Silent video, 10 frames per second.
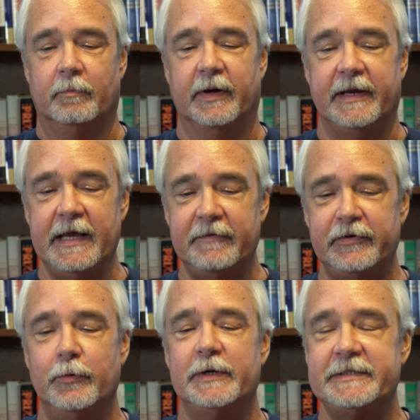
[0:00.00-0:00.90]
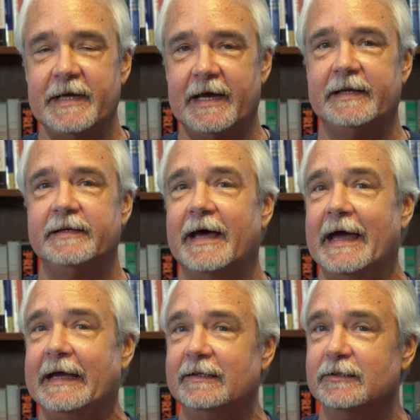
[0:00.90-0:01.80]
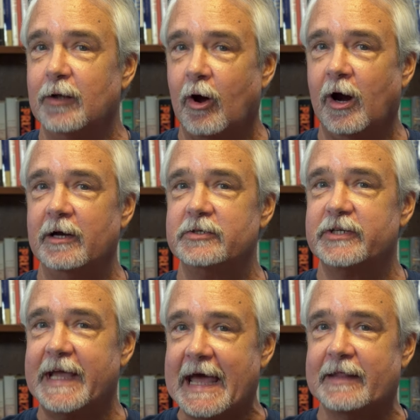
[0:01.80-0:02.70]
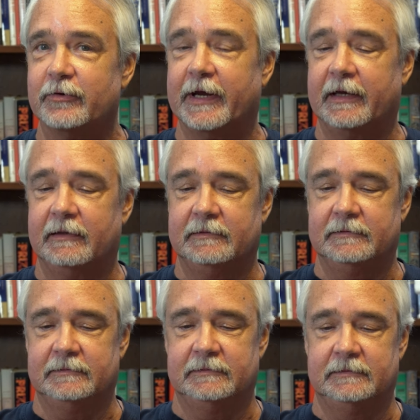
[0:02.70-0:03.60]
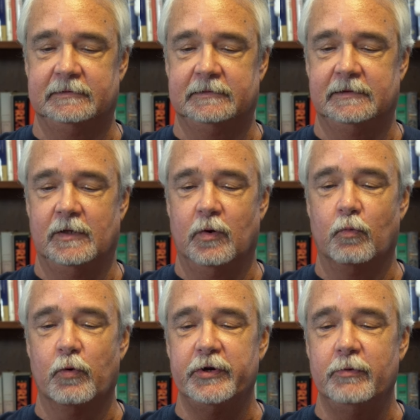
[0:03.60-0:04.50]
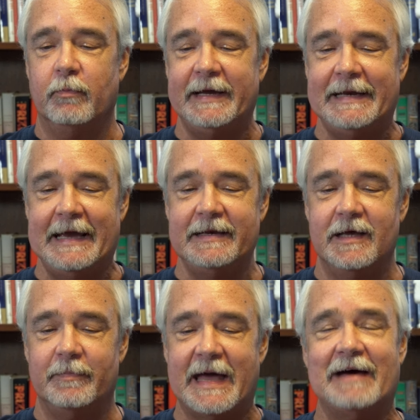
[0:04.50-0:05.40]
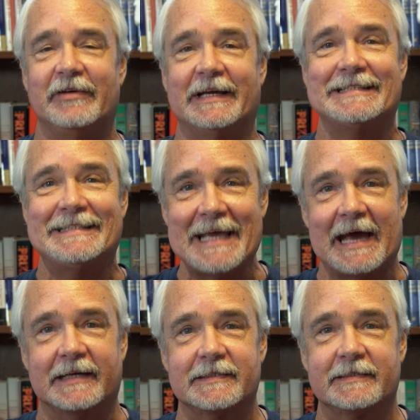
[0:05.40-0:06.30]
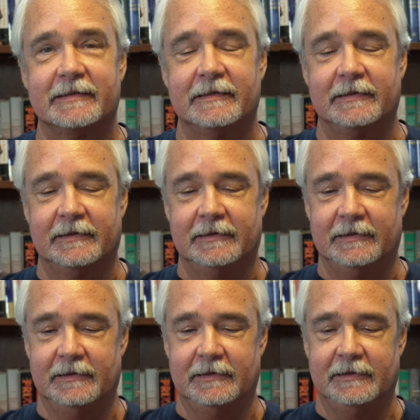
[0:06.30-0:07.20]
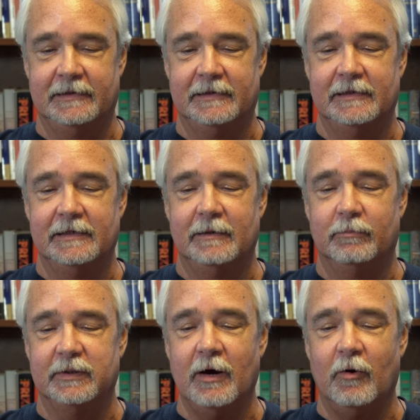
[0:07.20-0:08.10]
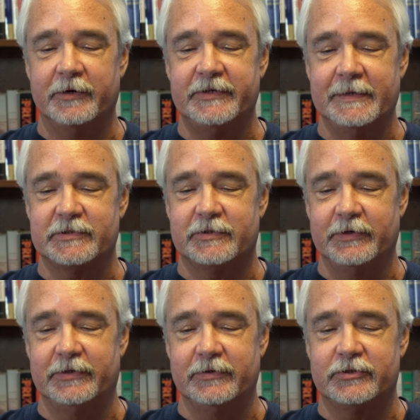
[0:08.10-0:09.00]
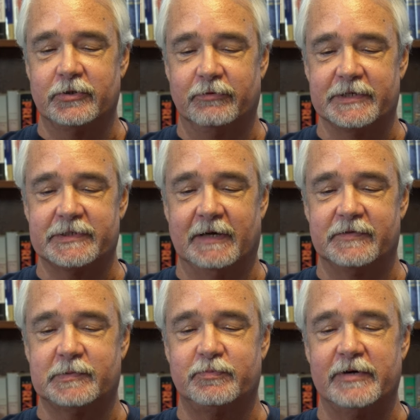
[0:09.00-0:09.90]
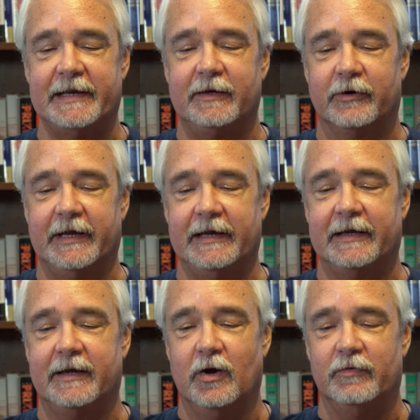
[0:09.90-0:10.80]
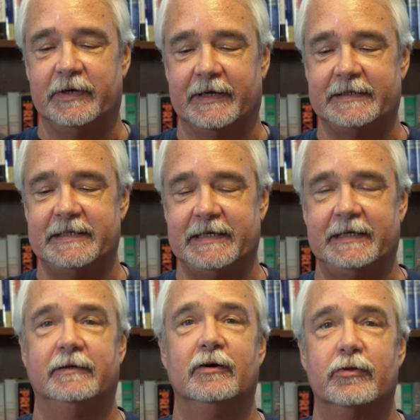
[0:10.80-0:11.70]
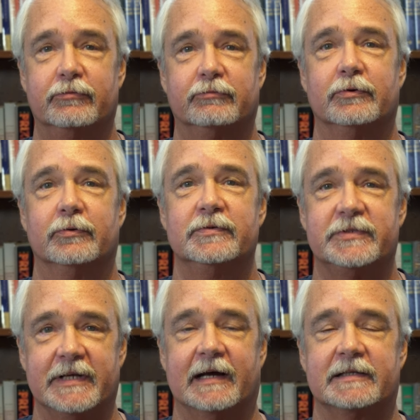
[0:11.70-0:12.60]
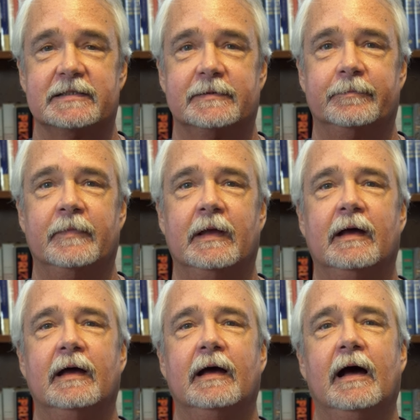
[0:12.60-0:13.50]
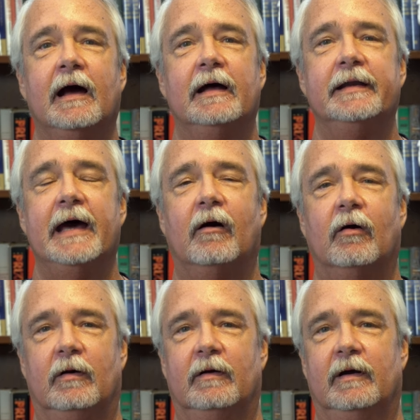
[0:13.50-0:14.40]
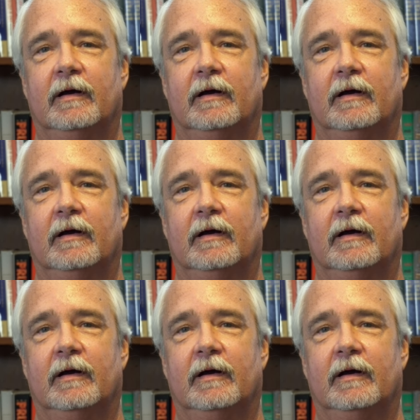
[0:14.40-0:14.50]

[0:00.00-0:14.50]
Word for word: But if you attend a large gathering where you might end up having sex, below are tips to reduce your risk of spreading or getting COVID 19 through sex. Now,